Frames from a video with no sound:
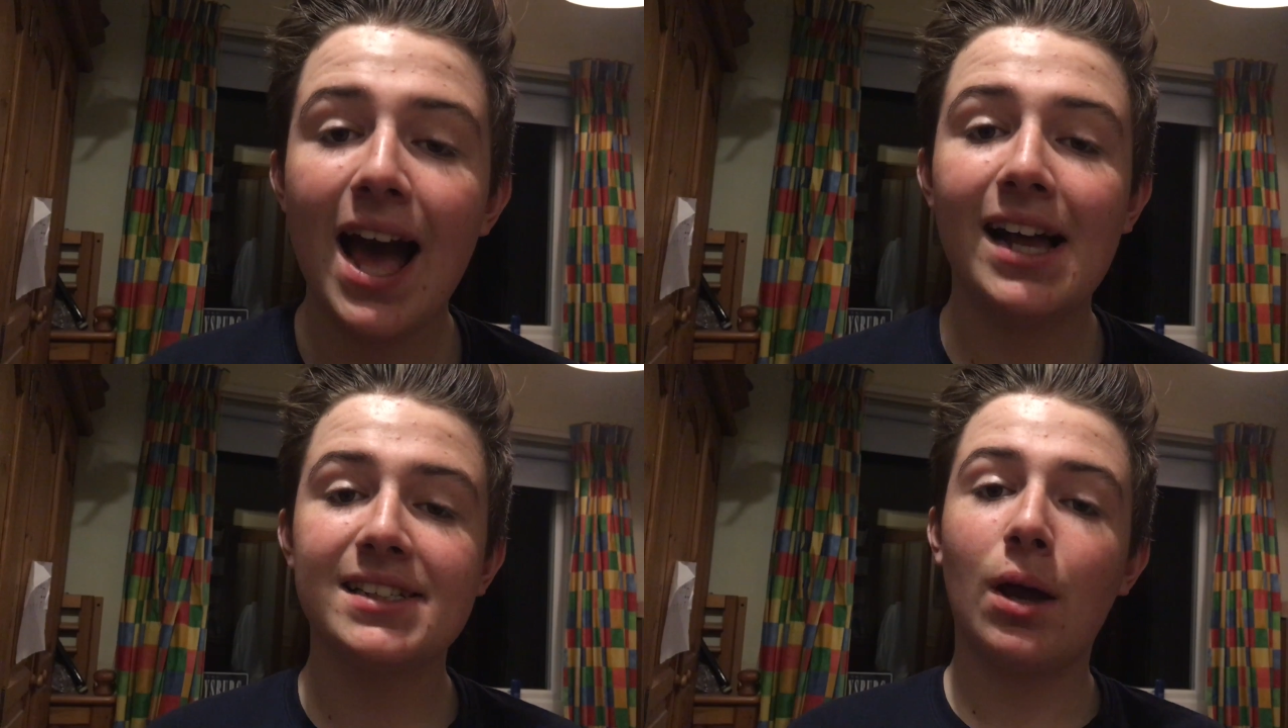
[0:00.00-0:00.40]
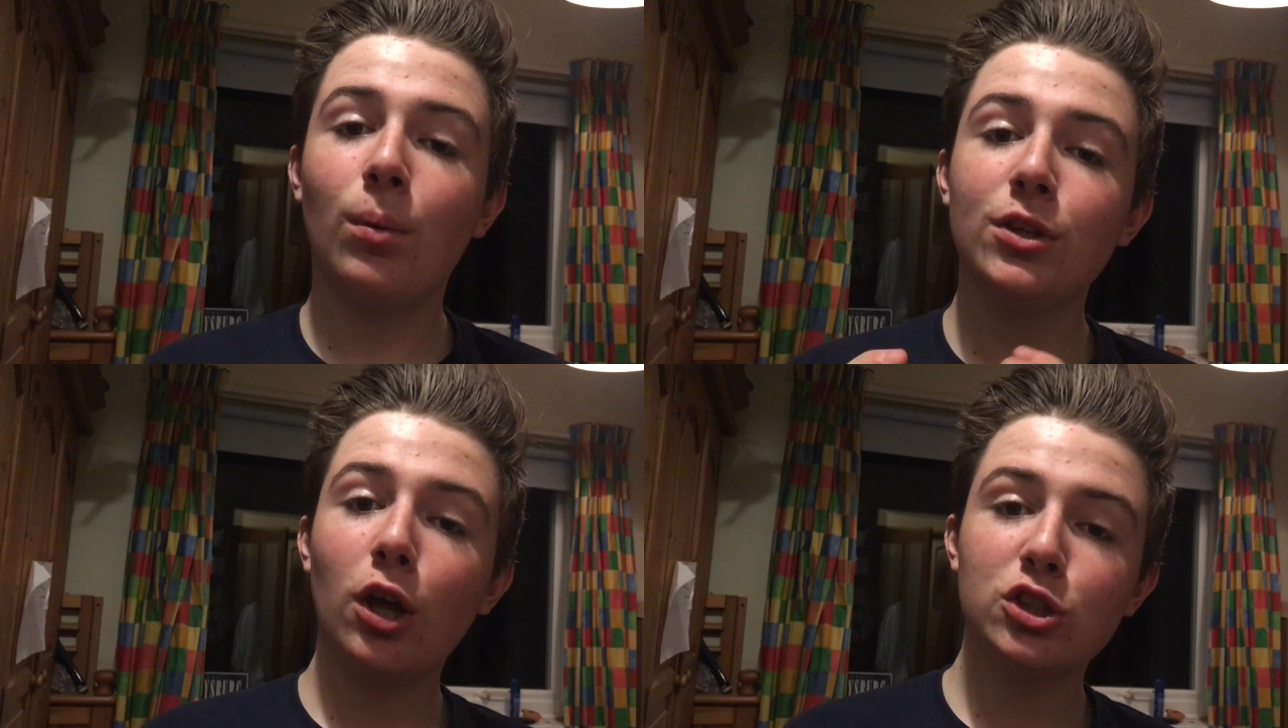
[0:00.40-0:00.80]
as I
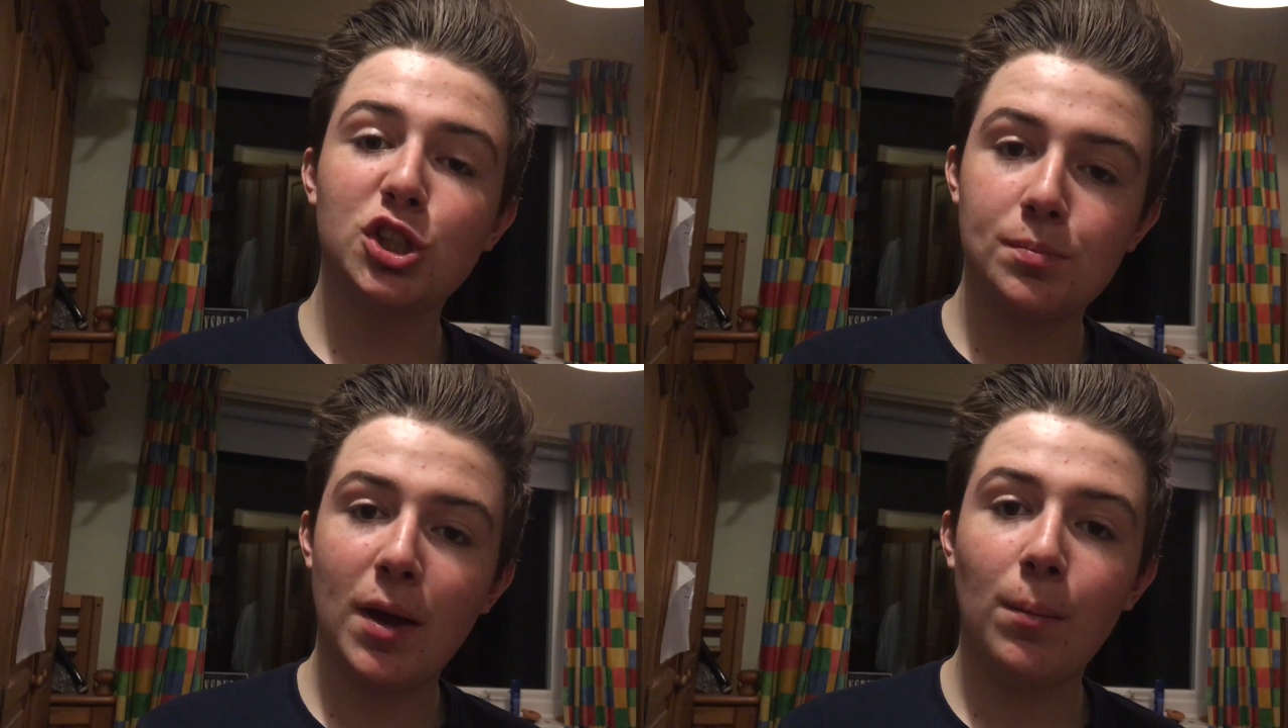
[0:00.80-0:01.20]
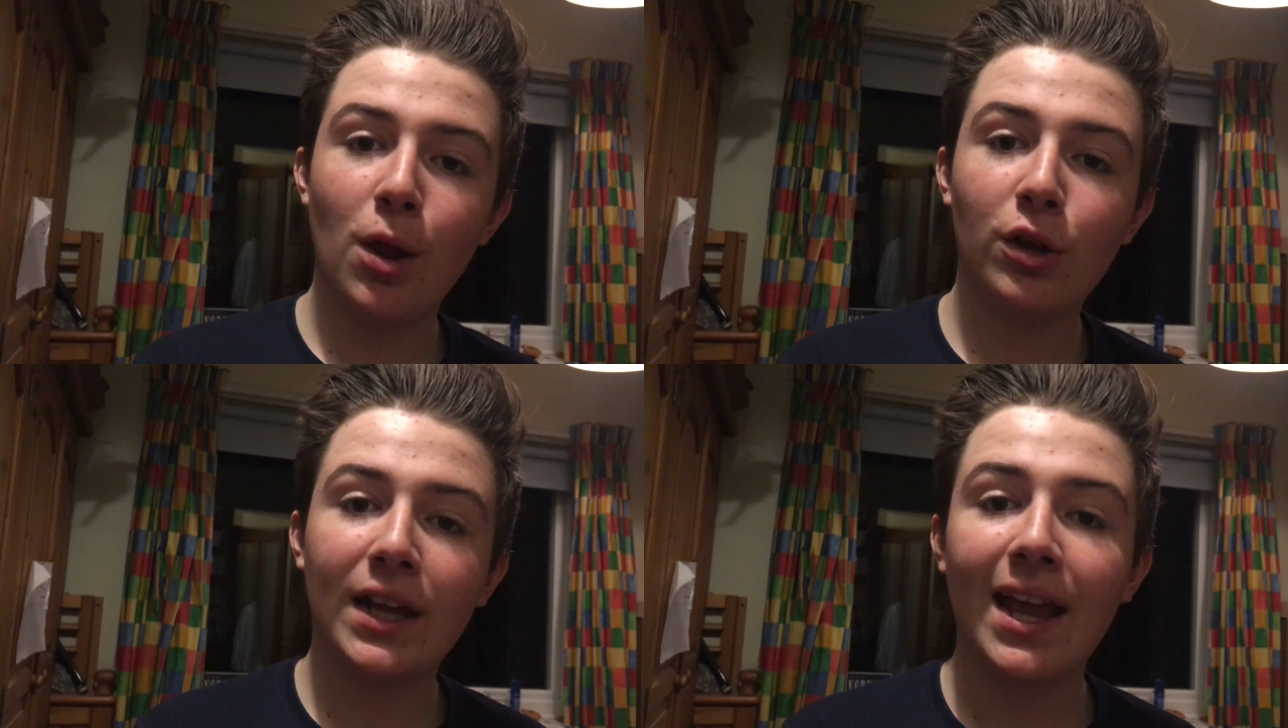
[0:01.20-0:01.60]
will not just be
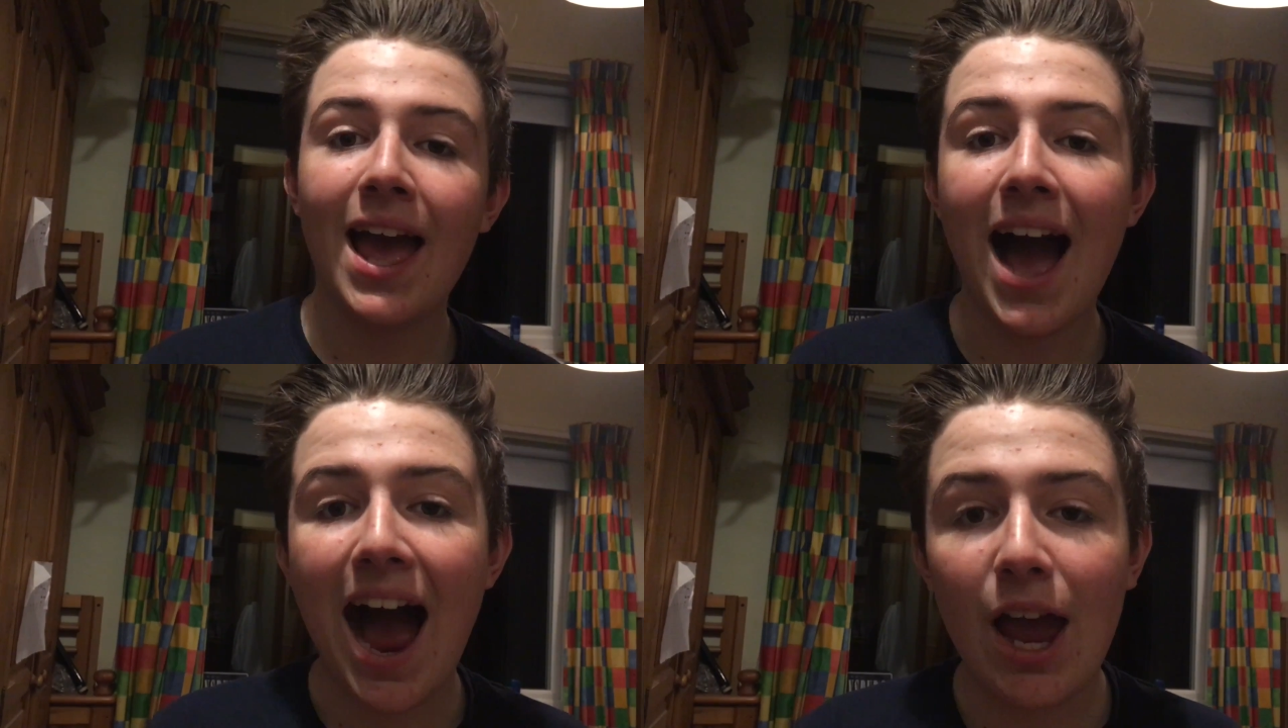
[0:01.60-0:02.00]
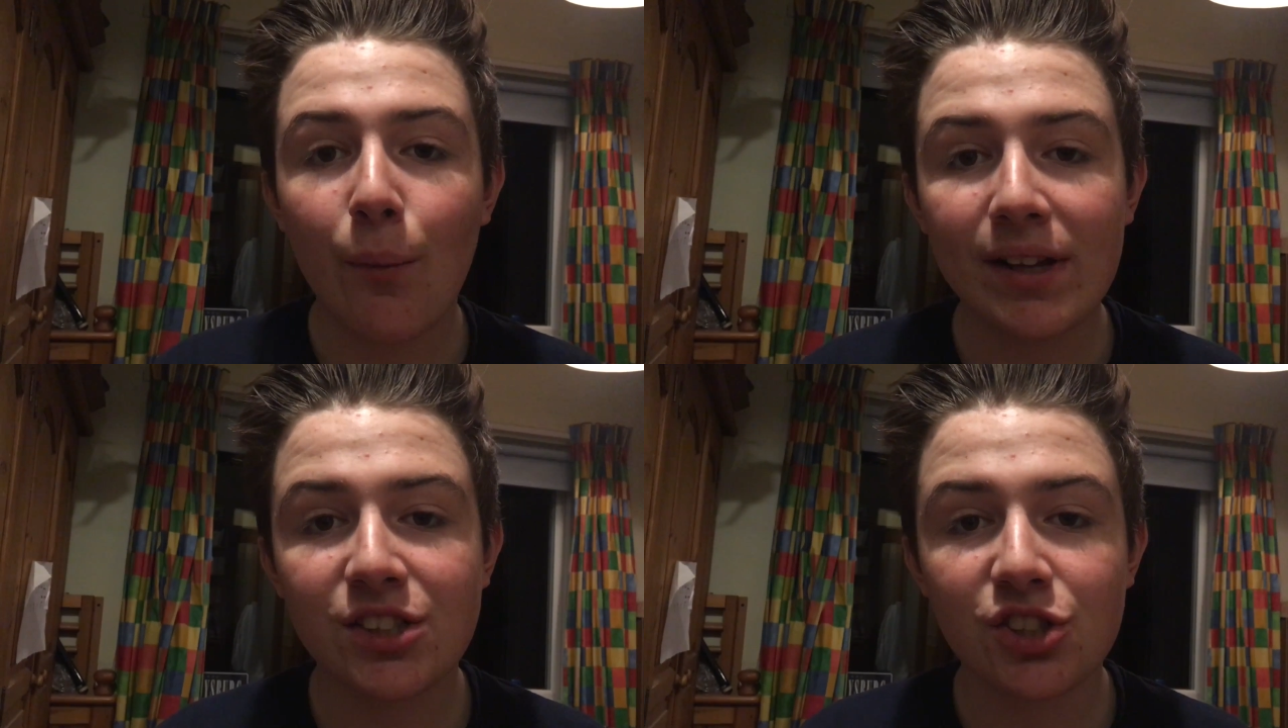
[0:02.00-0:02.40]
uploading
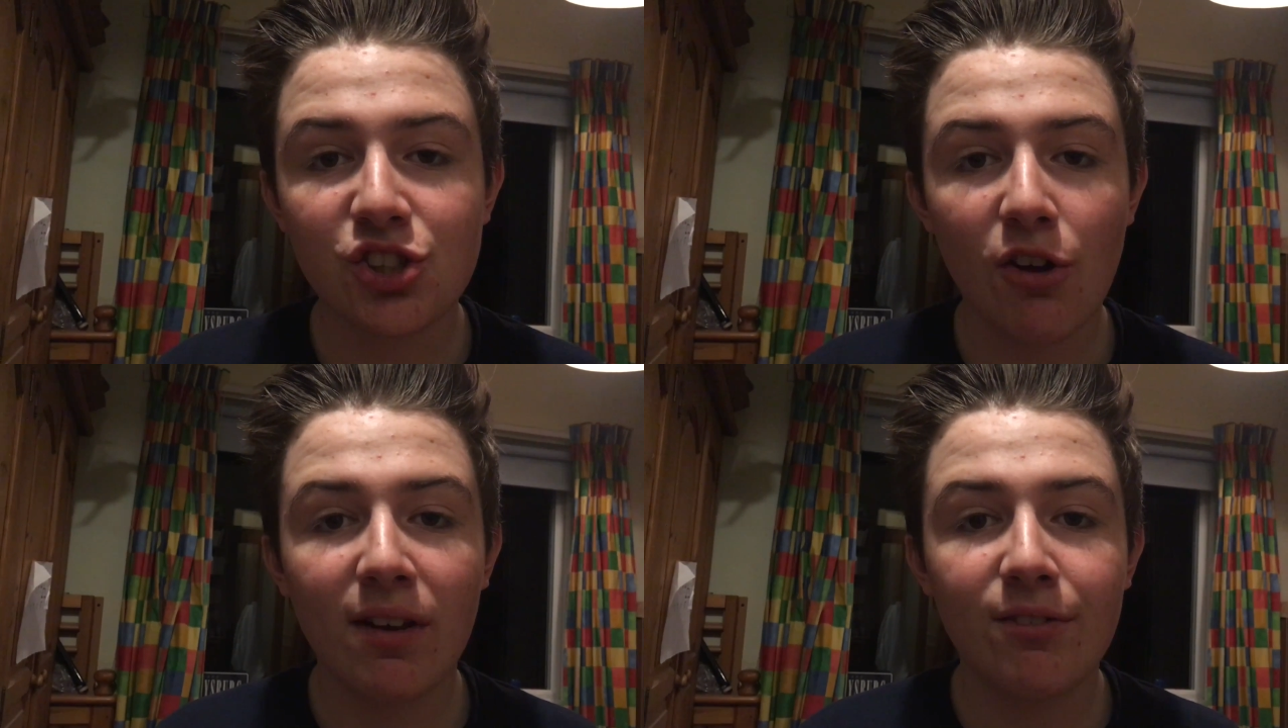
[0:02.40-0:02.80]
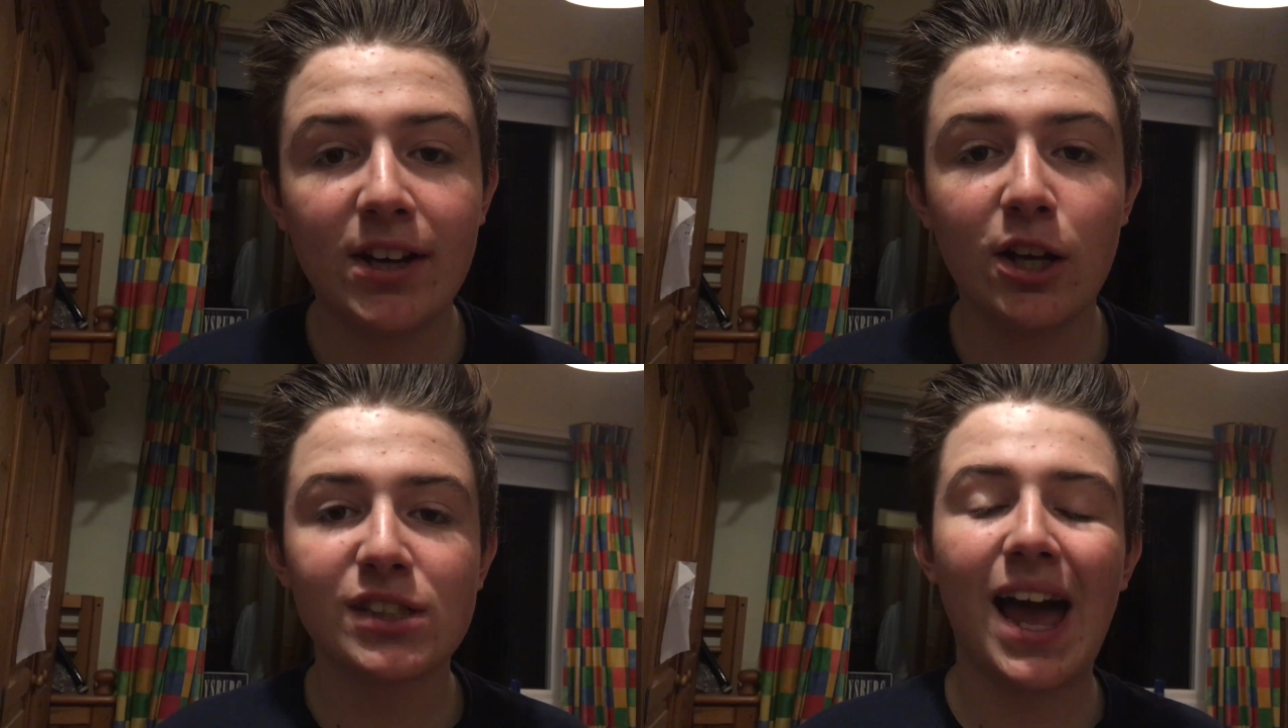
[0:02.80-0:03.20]
iOS tutorial videos,